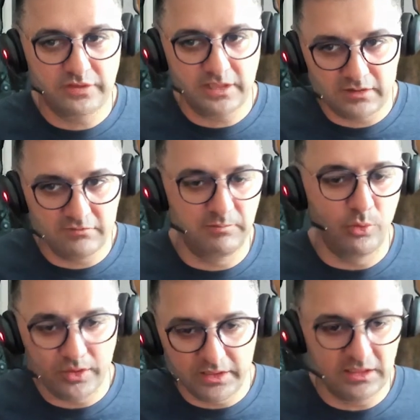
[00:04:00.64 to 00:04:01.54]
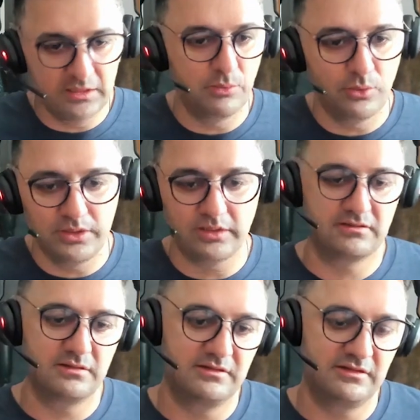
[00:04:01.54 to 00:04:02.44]
was kind of boiling and boiling
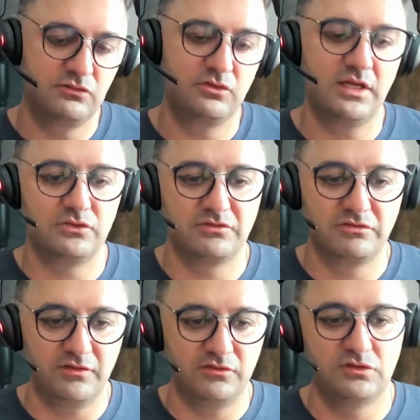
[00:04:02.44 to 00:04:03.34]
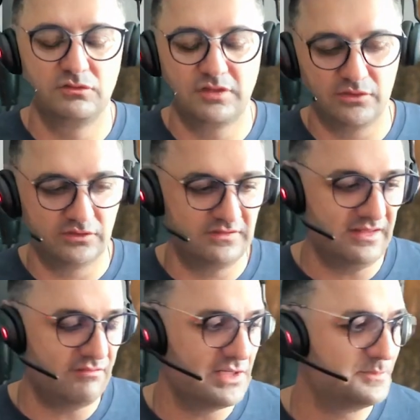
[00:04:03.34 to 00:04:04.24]
since 2005 to
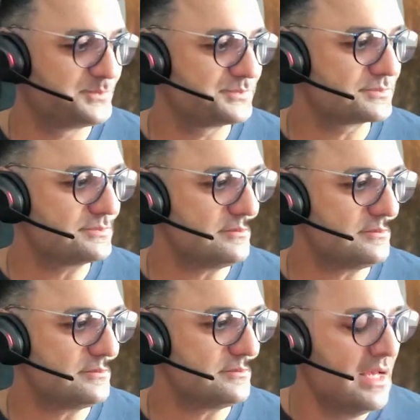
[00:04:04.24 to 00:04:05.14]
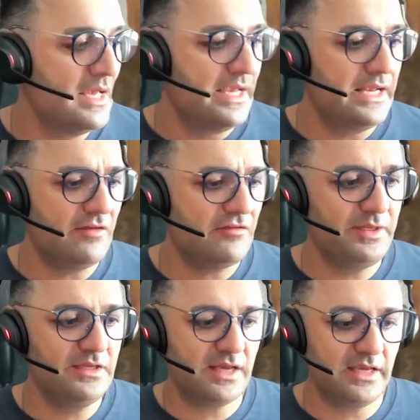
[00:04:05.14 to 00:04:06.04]
2007. And I've
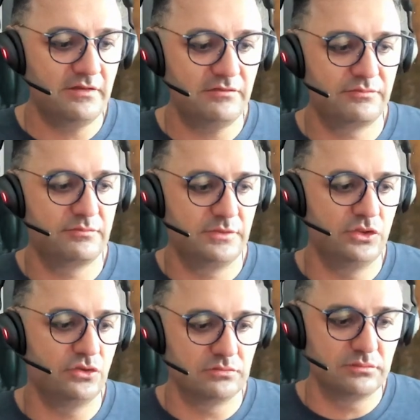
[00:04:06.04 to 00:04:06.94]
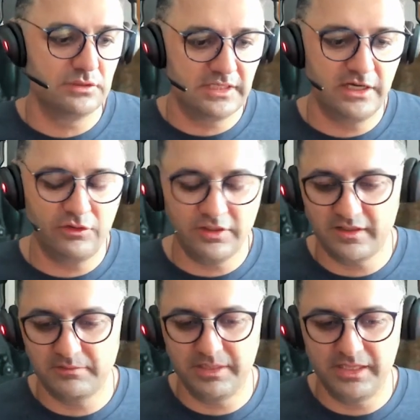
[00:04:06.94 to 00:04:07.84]
been kind of, carrying
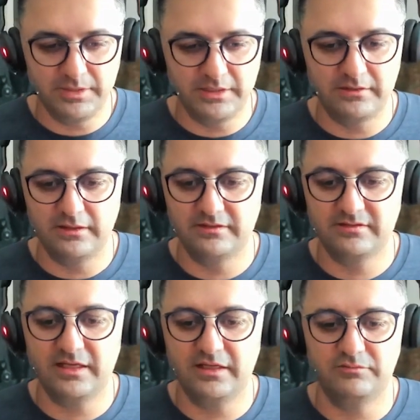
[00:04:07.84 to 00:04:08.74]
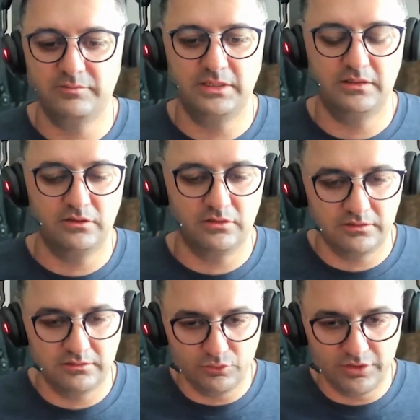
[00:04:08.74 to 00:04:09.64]
that baby inside of me
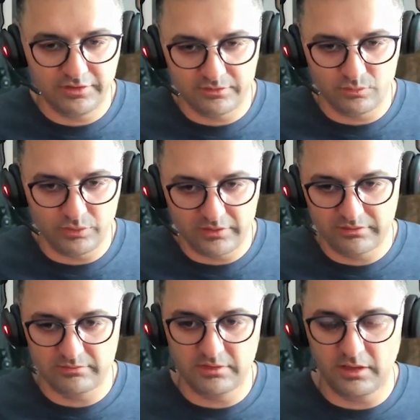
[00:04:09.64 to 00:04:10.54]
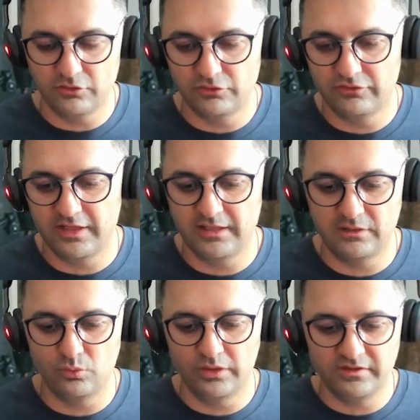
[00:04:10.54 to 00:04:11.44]
with
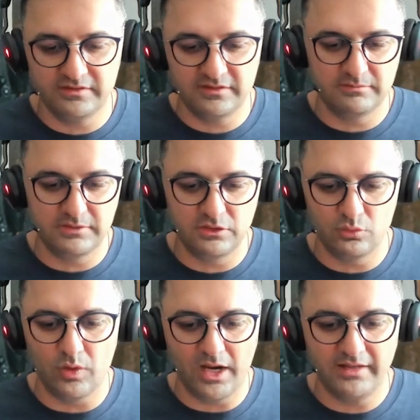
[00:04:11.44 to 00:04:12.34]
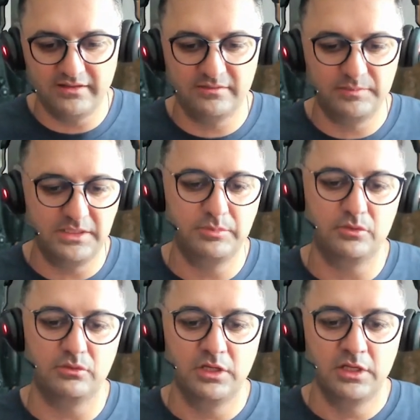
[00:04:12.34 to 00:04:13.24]
understanding what is it, why these
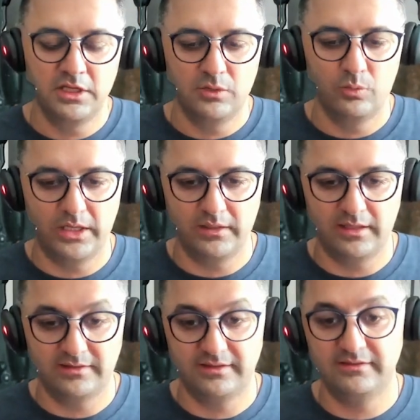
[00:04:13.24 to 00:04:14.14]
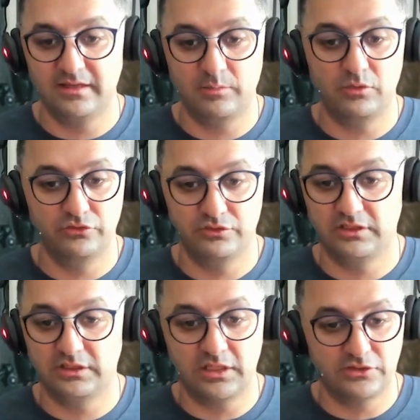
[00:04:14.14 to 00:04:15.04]
people, when at that time also
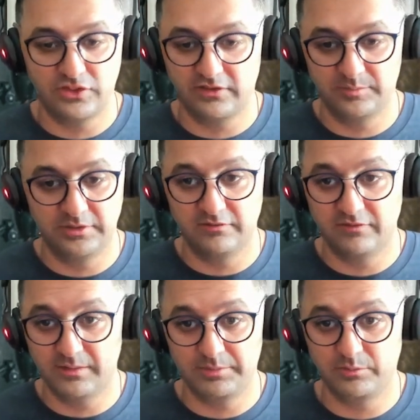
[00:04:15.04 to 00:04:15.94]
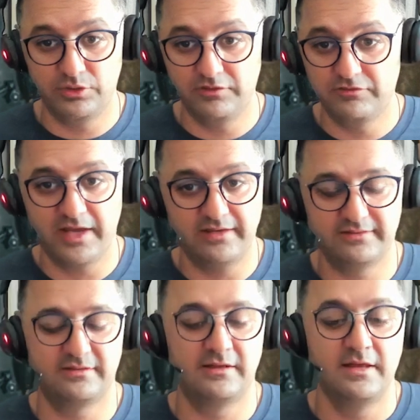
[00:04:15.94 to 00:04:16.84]
technology has been developing pretty
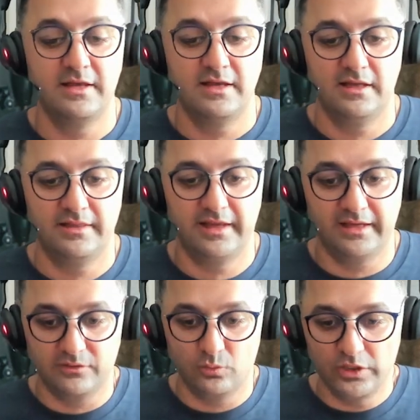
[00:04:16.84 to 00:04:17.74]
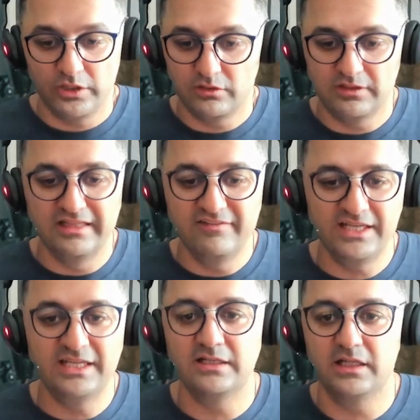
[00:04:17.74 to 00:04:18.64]
fast, that we are
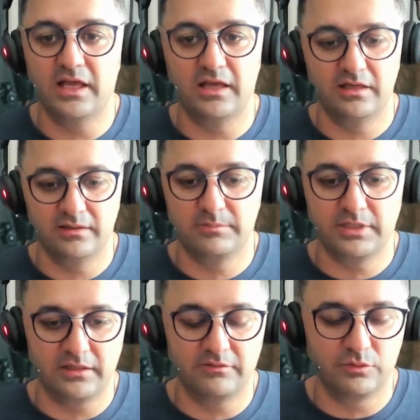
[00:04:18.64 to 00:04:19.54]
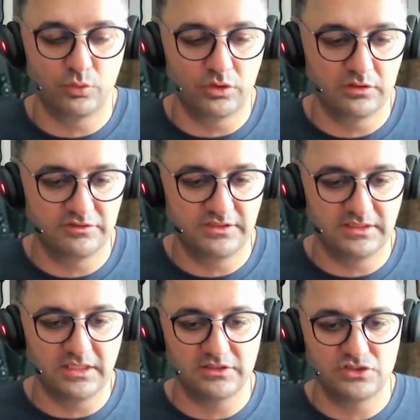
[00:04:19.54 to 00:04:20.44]
living in a kind of the world of
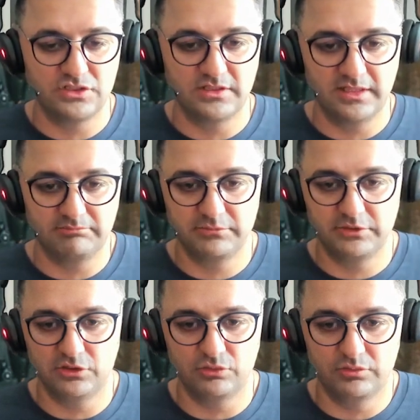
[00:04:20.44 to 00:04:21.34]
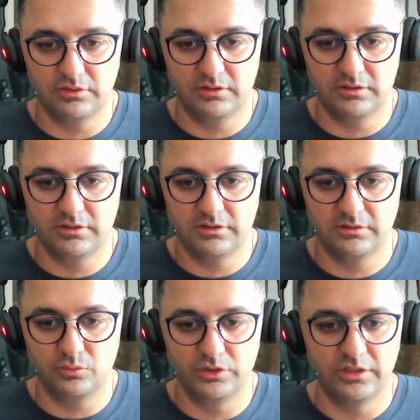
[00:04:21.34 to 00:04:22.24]
technology that,
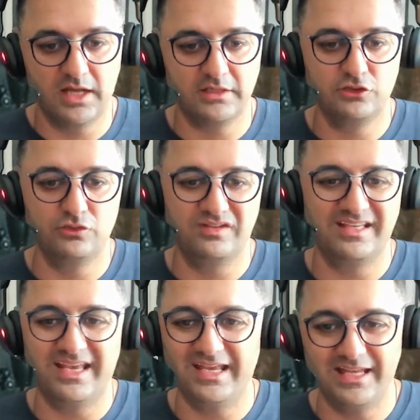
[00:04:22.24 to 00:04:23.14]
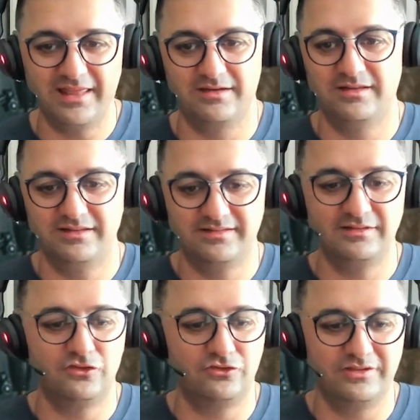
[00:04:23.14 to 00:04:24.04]
we're not using any of this
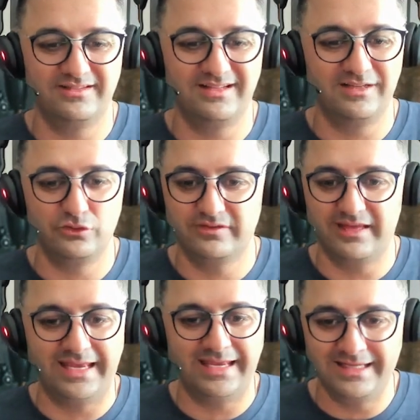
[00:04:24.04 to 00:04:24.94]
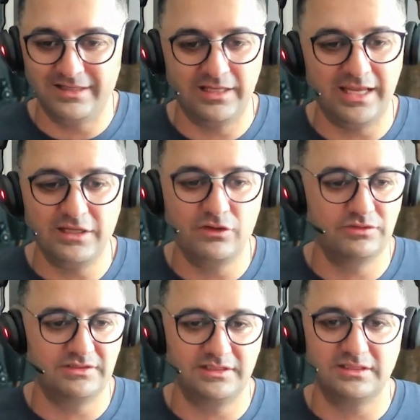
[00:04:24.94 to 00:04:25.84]
industry does not use any
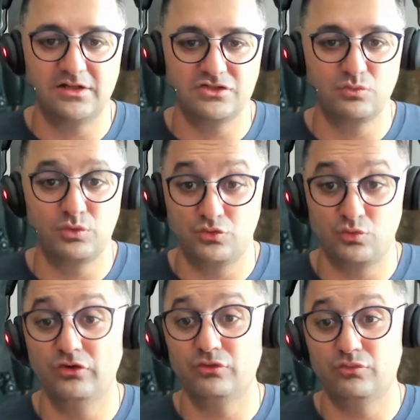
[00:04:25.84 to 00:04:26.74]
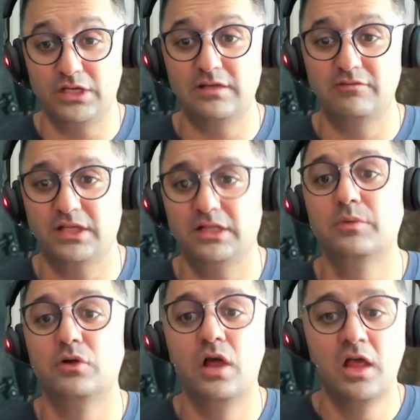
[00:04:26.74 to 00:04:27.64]
of the technology which was already
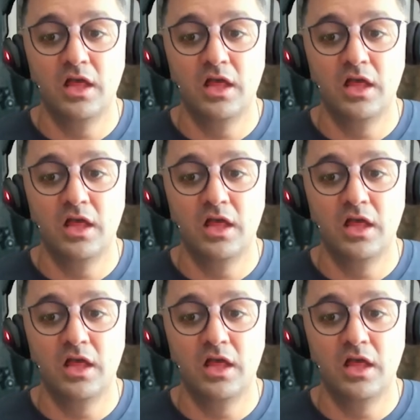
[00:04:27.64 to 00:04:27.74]
available